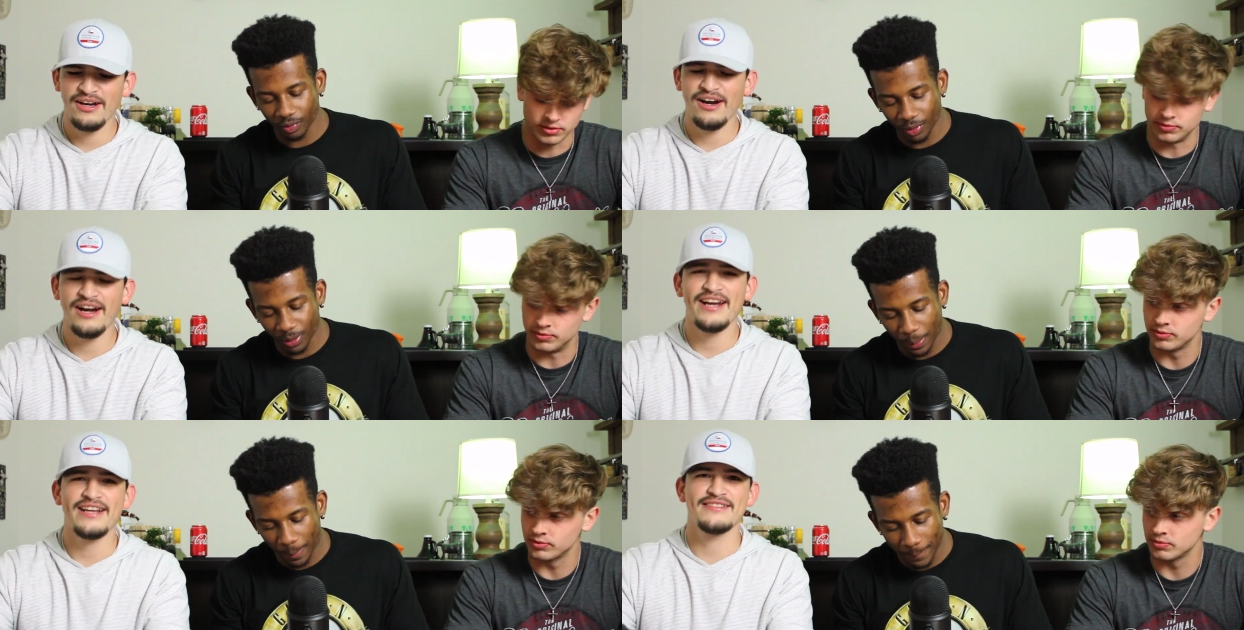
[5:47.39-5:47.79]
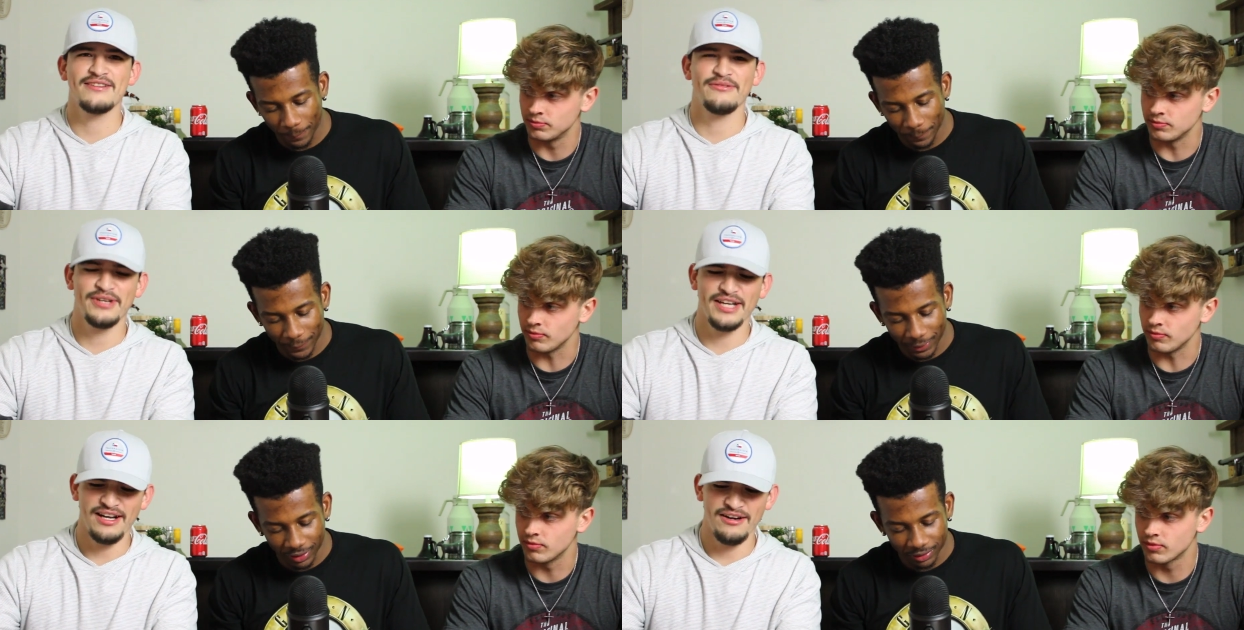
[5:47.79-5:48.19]
Speaker 1: All right,
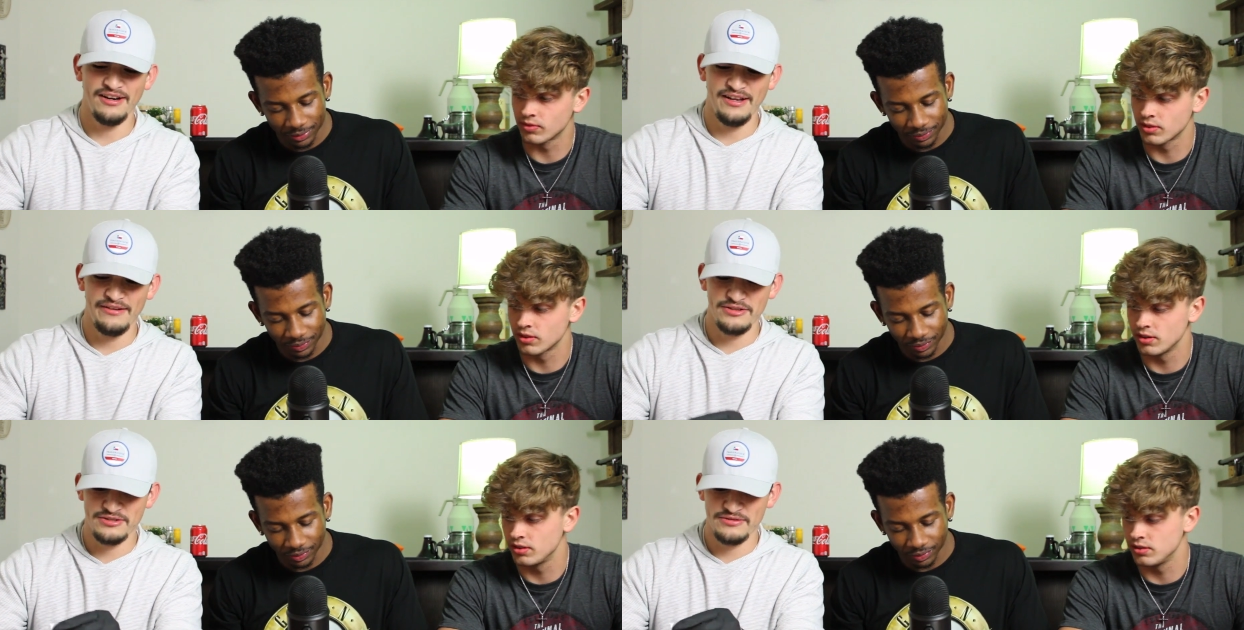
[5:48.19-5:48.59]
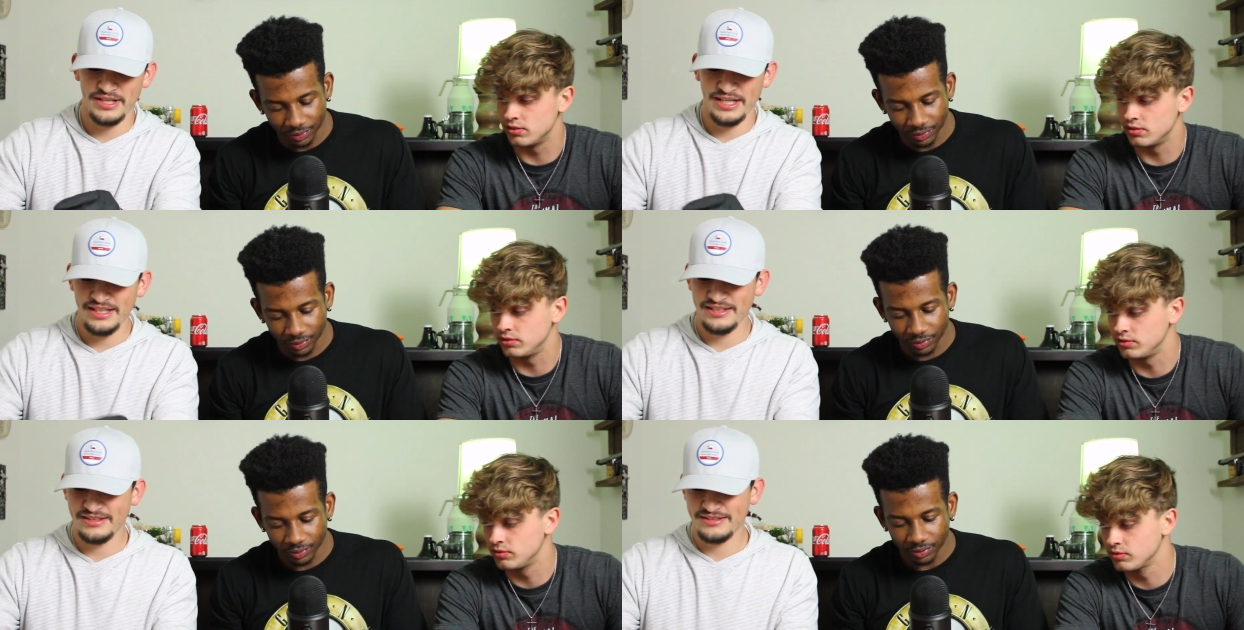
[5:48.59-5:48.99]
so we got our levels
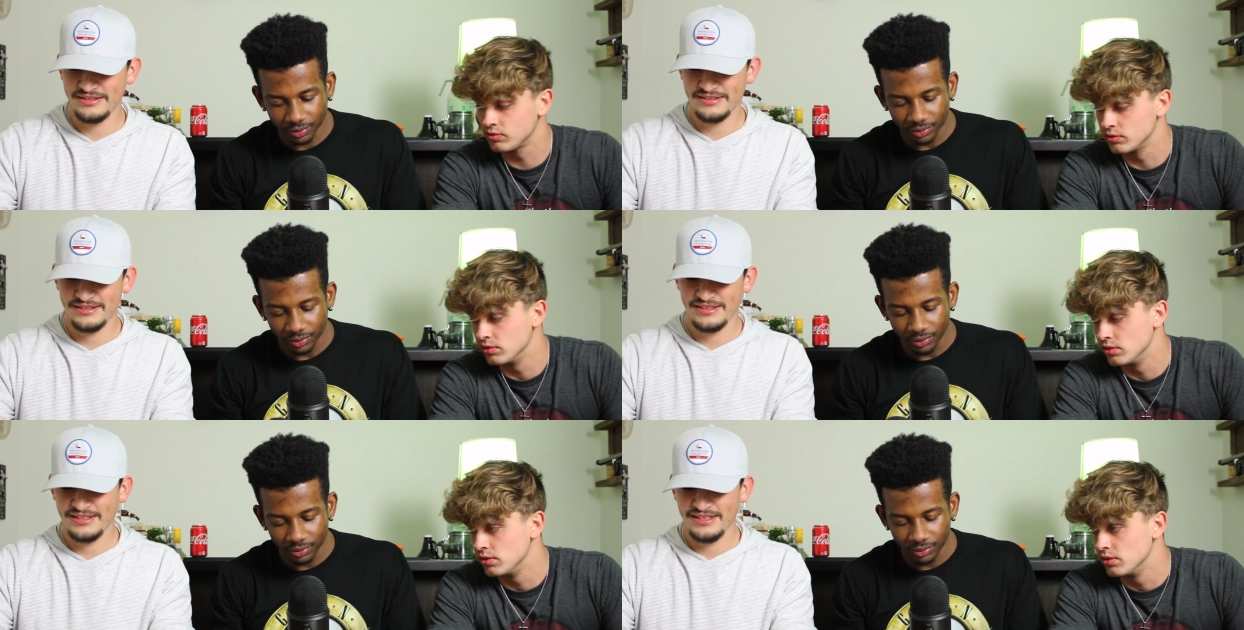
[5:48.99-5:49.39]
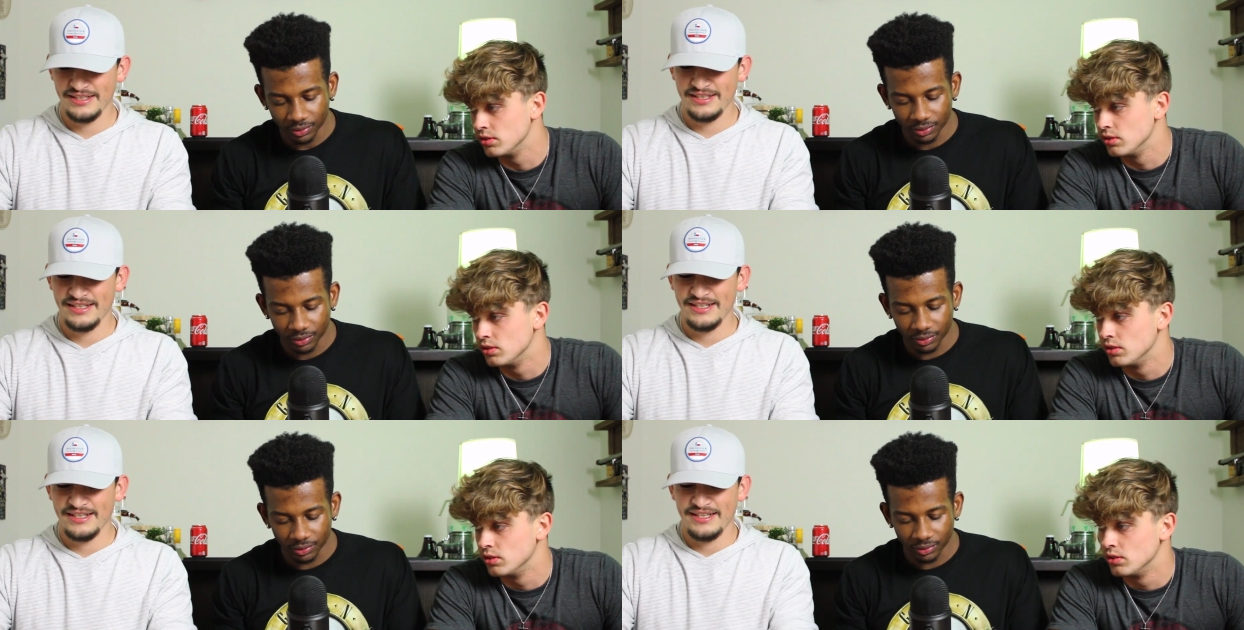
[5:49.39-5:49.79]
ready.
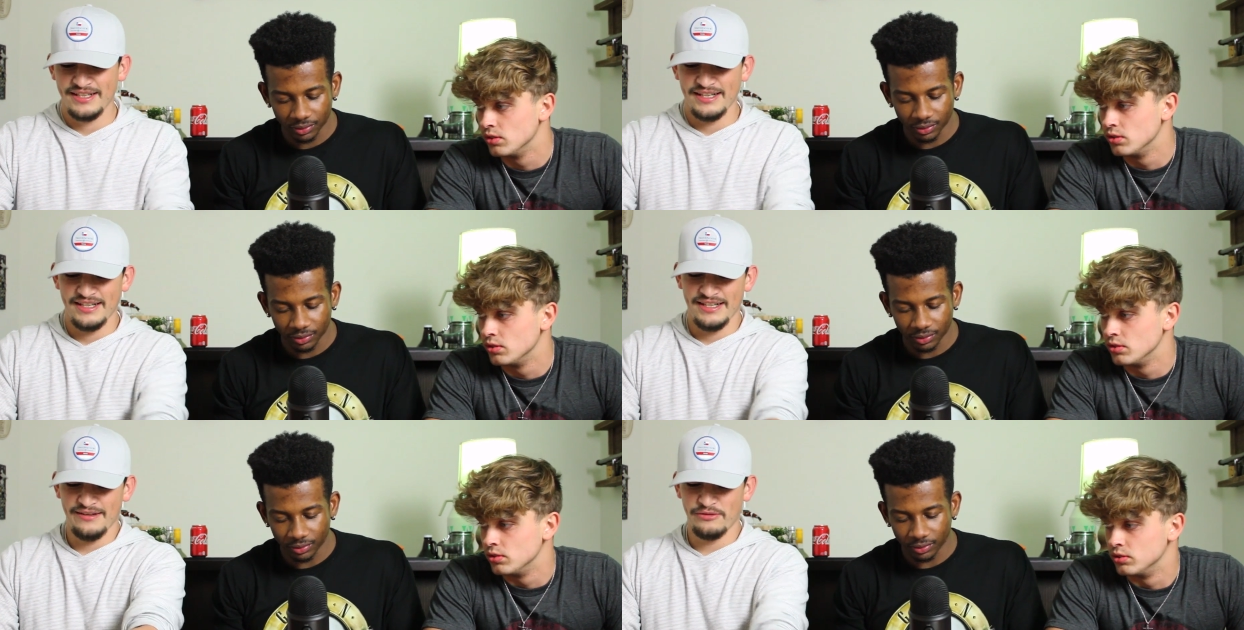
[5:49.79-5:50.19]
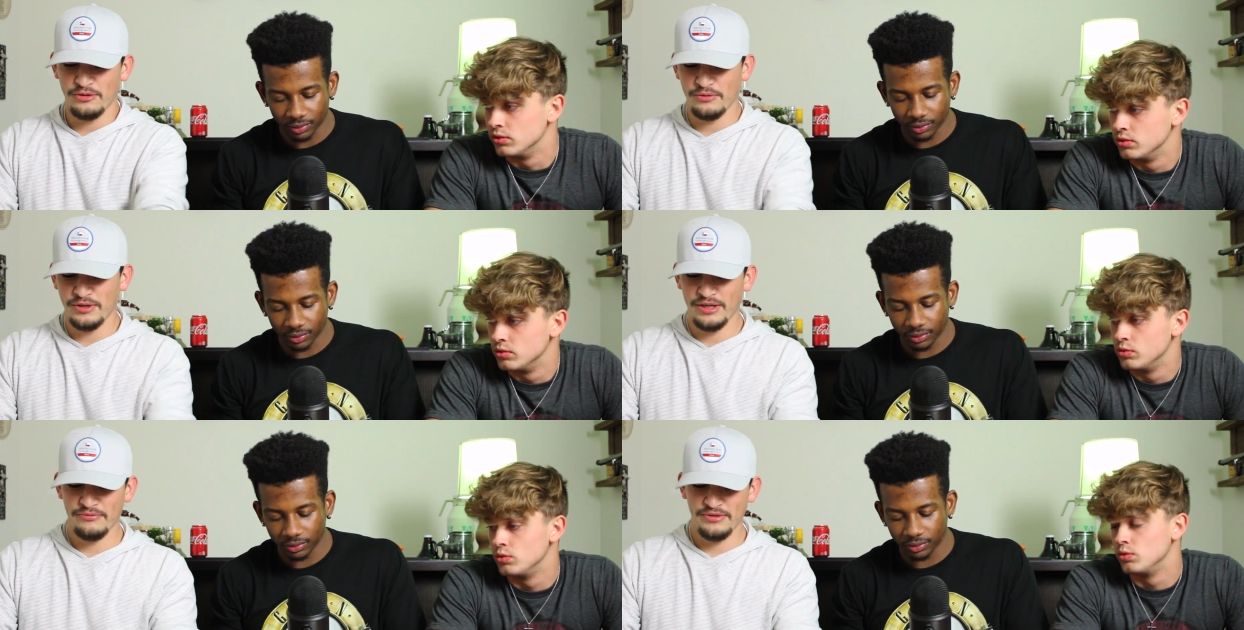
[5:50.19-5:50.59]
Level
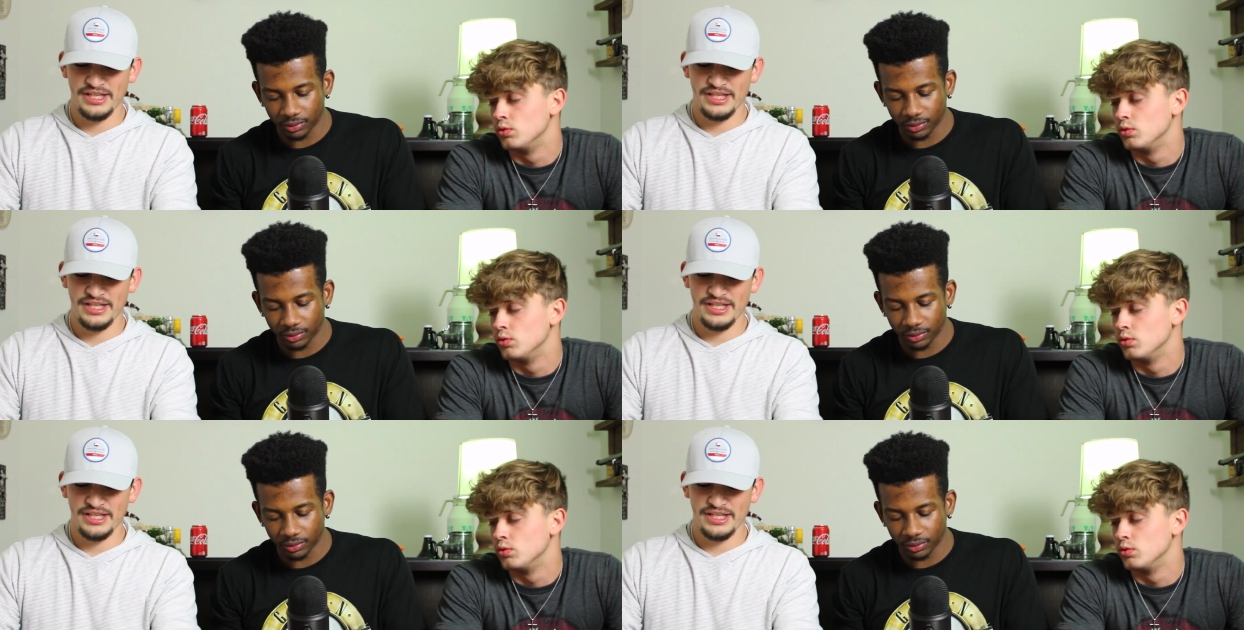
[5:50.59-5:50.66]
one,